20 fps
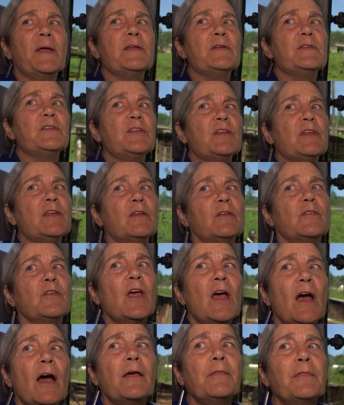been teased.
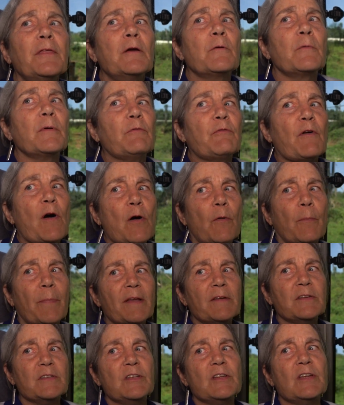I think we've all
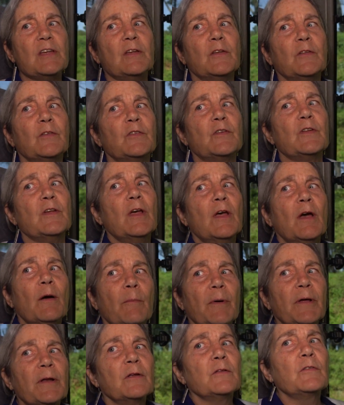been teased,
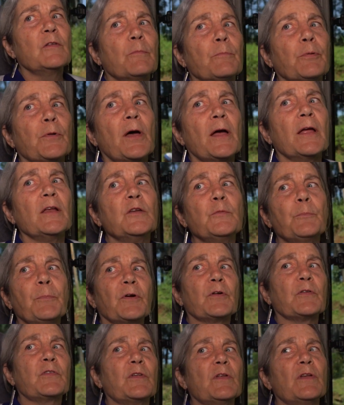but as a blind
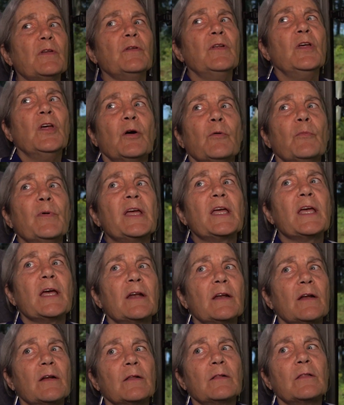person, we get
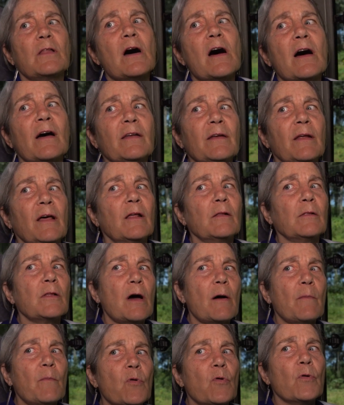it a lot
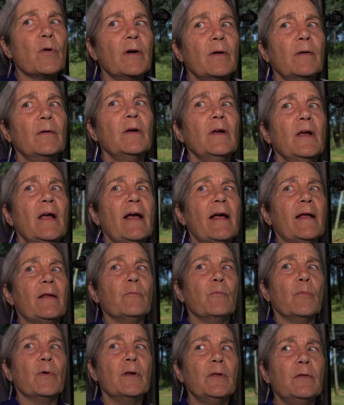more.
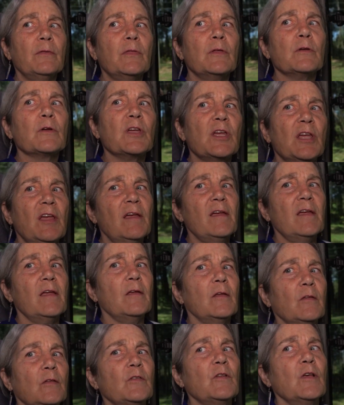And one of the
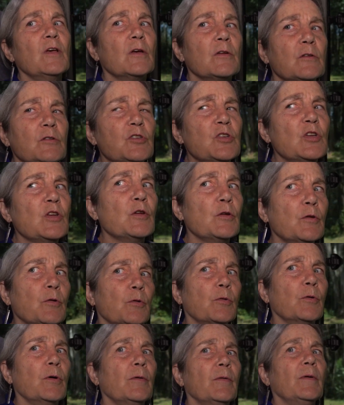keys
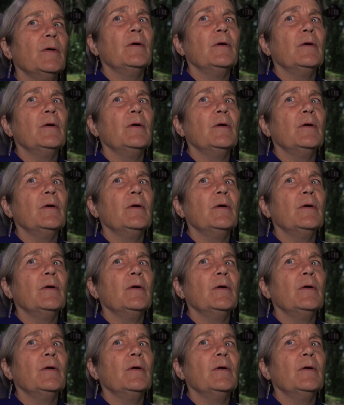to